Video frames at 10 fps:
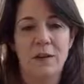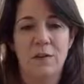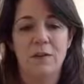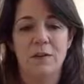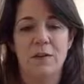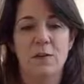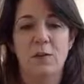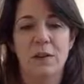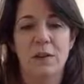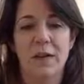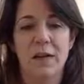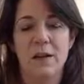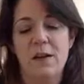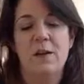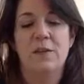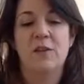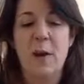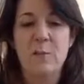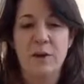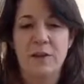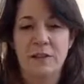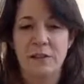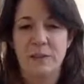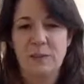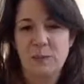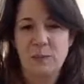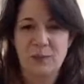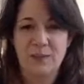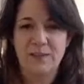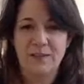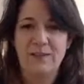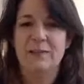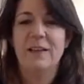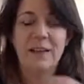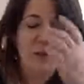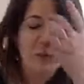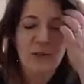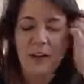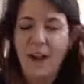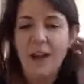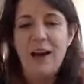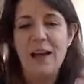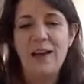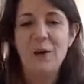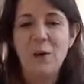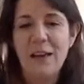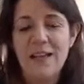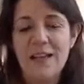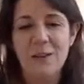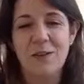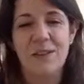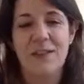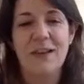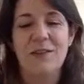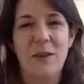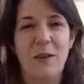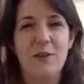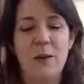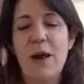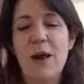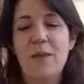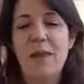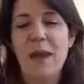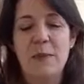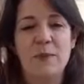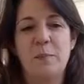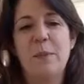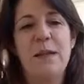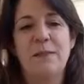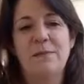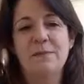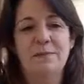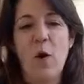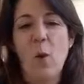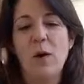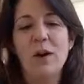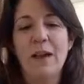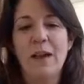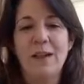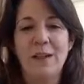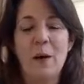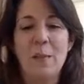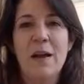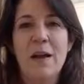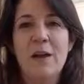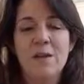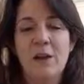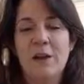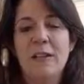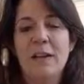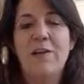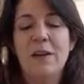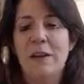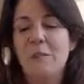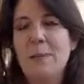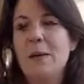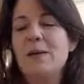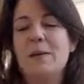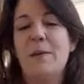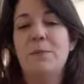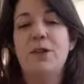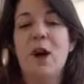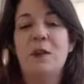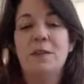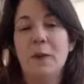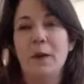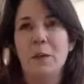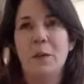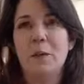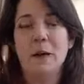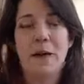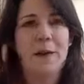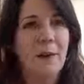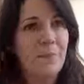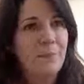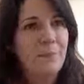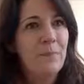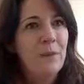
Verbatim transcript: hour because I saw that their Skype presence wasn't wasn't light, you know, all these sort of things, you know. So they must have been not working, you know. But so you need to have that, maybe a team chart. My, one of my um,